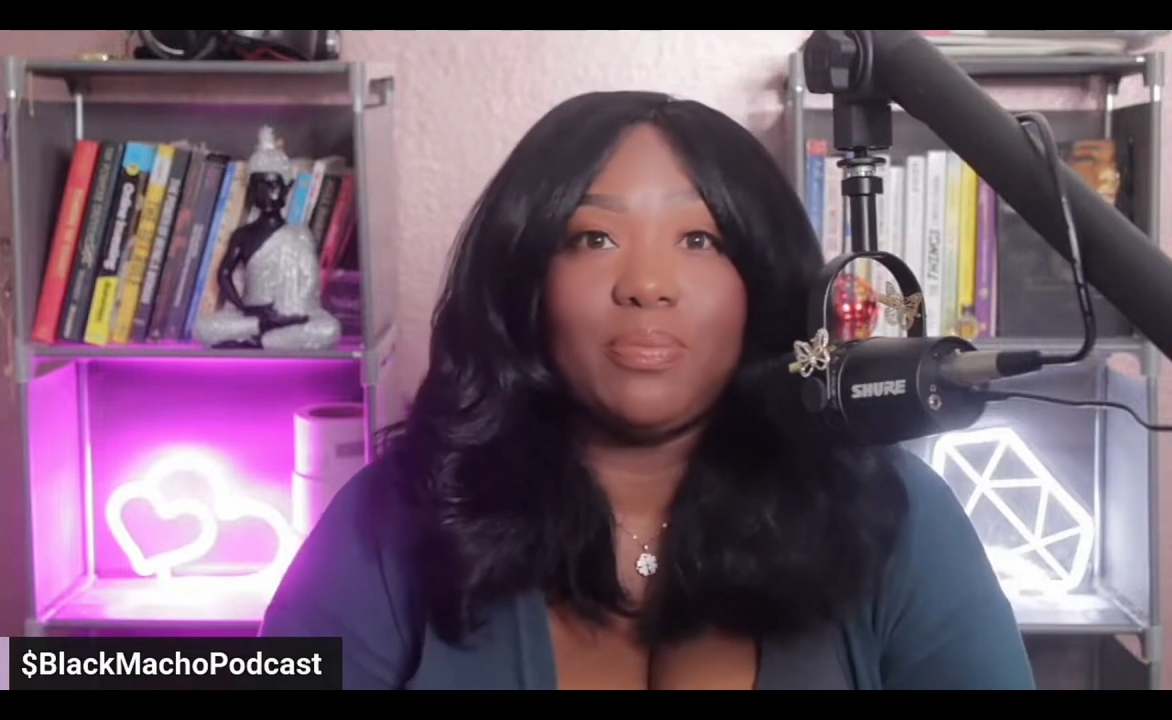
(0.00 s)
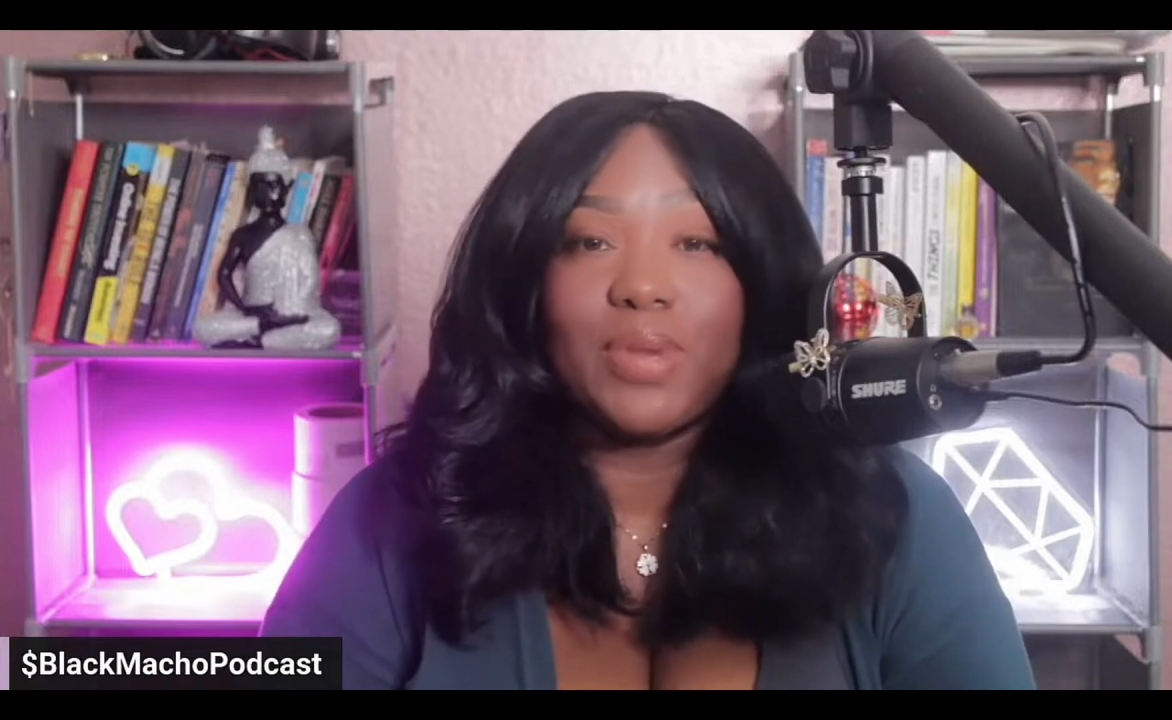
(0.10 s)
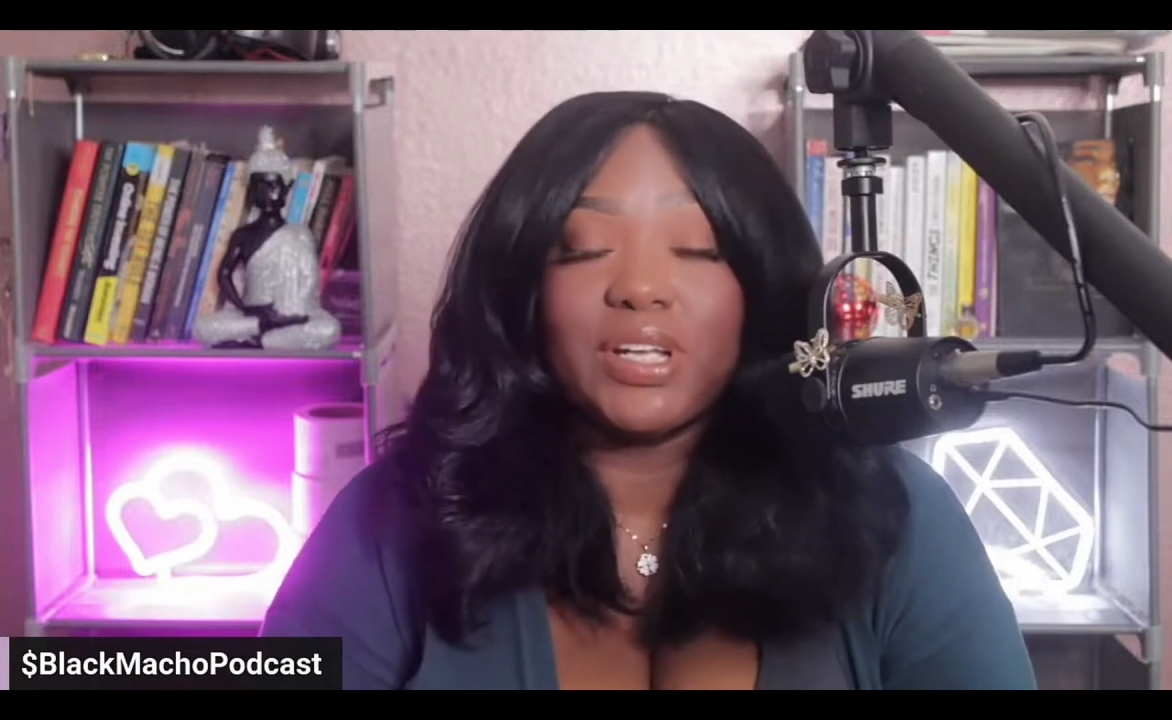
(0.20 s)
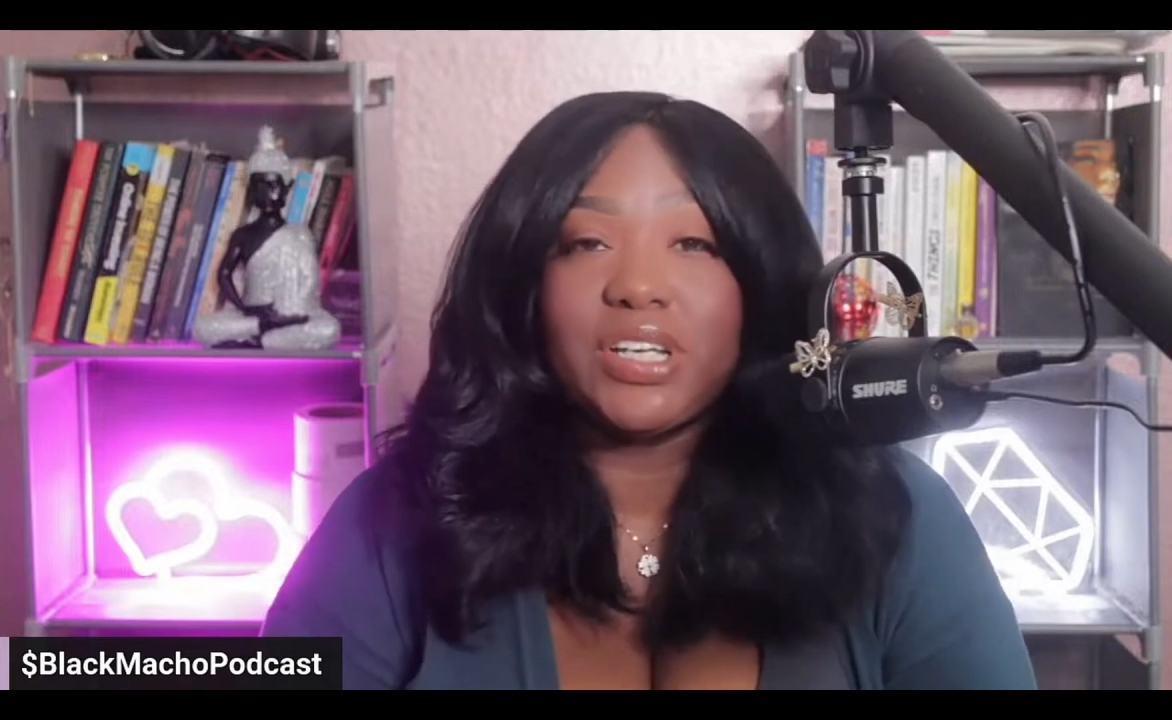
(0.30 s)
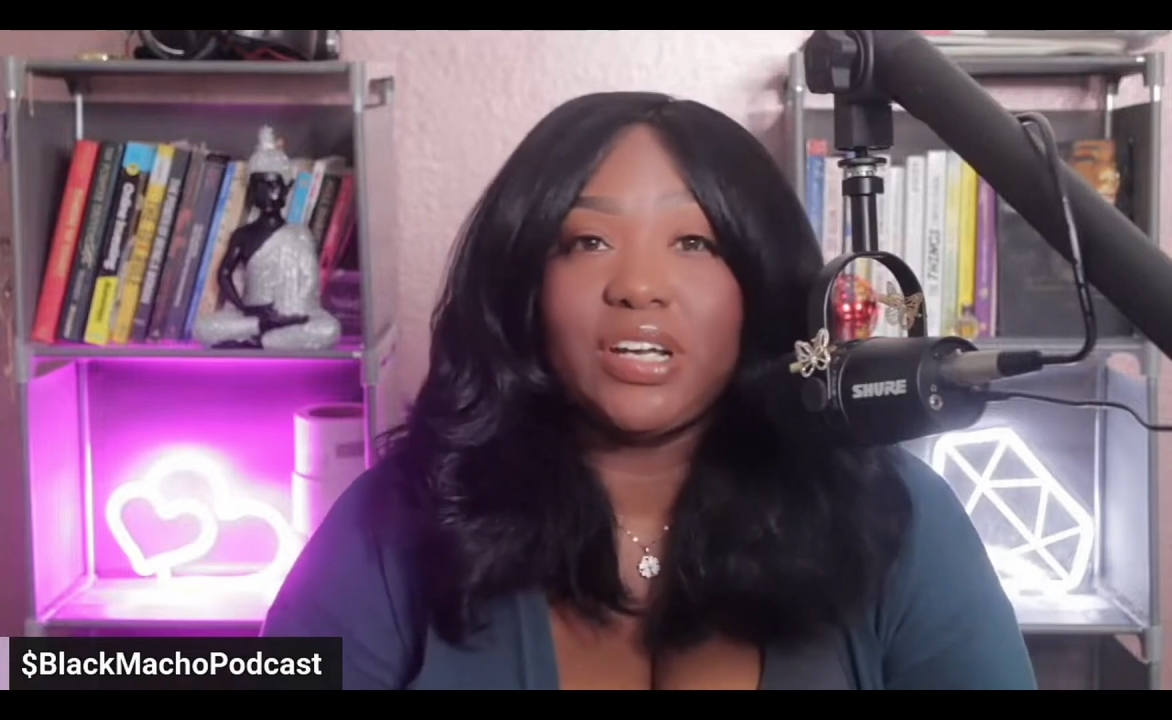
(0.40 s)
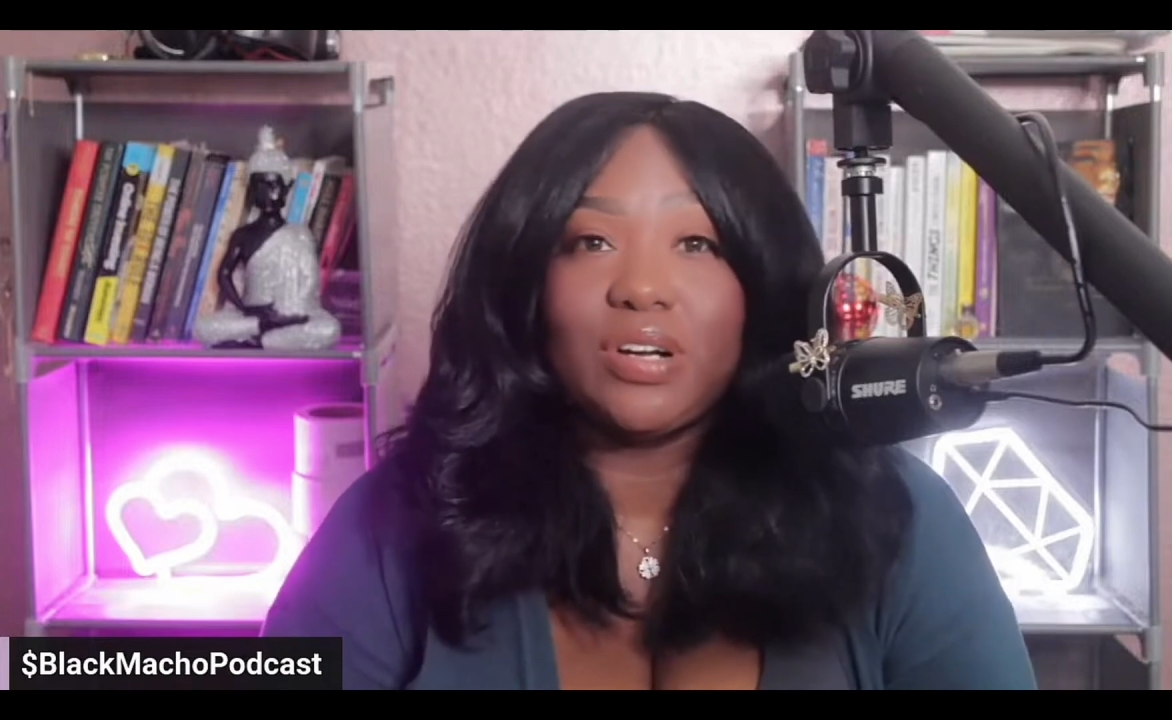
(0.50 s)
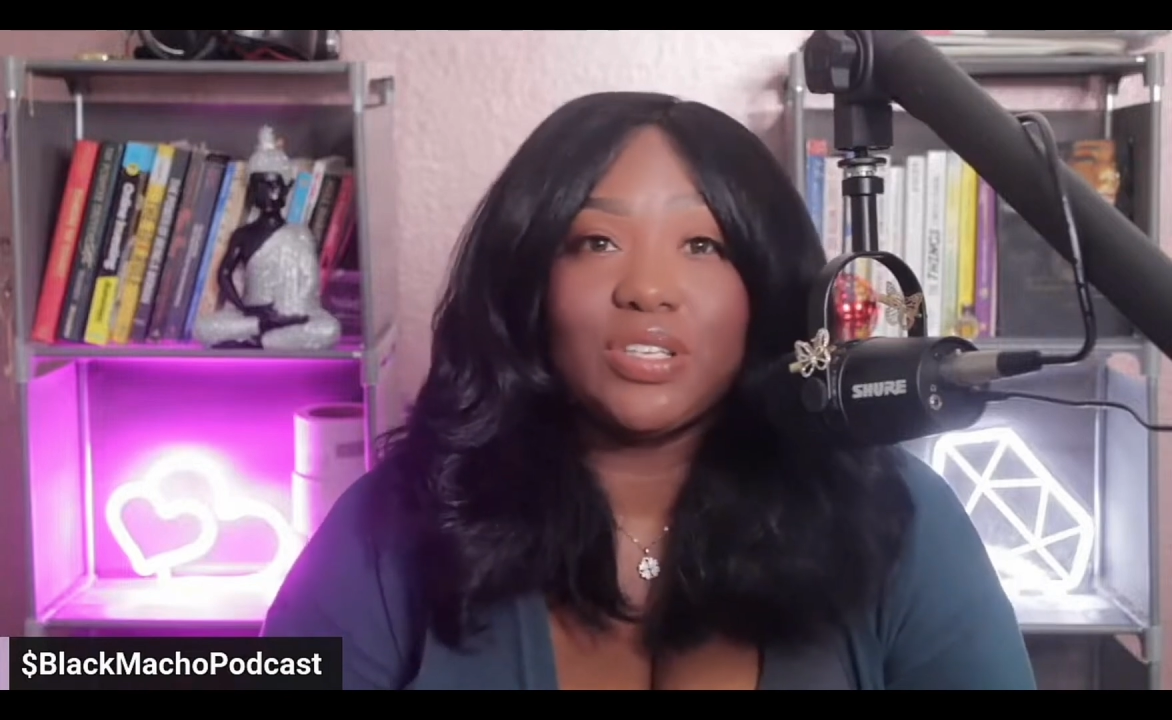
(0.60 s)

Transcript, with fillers: my channel, I